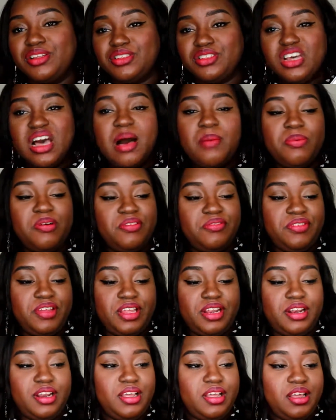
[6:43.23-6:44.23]
the top of
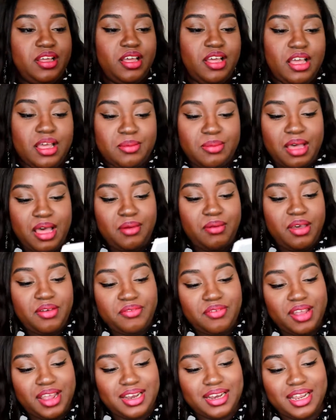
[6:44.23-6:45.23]
it. Um,
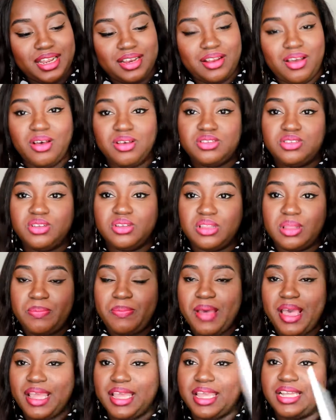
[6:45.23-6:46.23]
however, and then also the
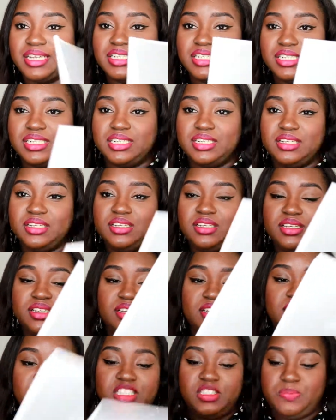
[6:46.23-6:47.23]
packaging,
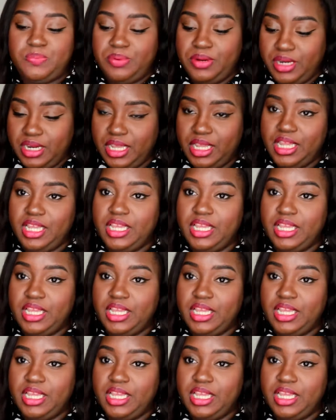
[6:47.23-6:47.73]
it's pretty